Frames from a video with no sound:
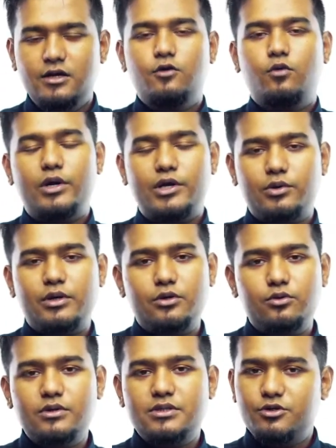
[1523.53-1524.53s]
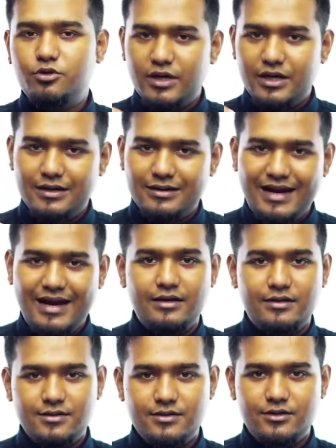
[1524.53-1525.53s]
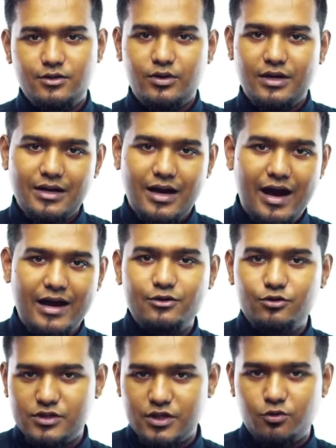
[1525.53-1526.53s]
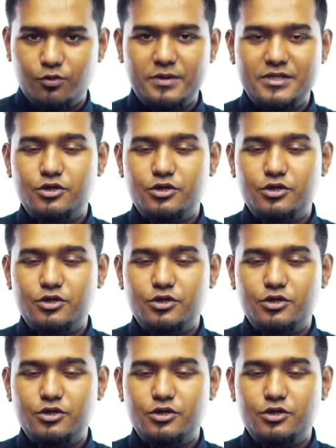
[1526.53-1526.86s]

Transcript: What you can do is you can hire those equipments,